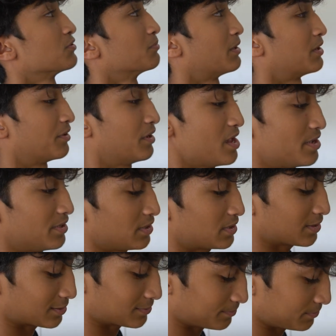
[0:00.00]
for about
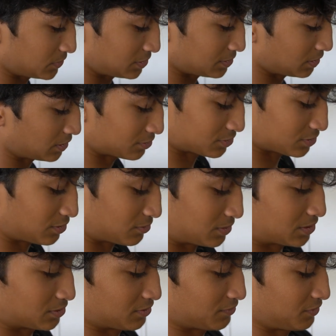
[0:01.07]
anything. You can go
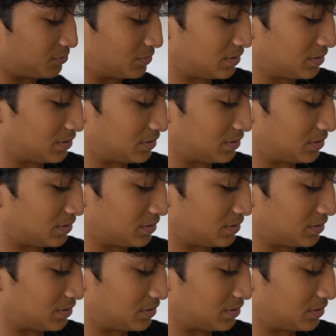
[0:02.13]
saltwater if you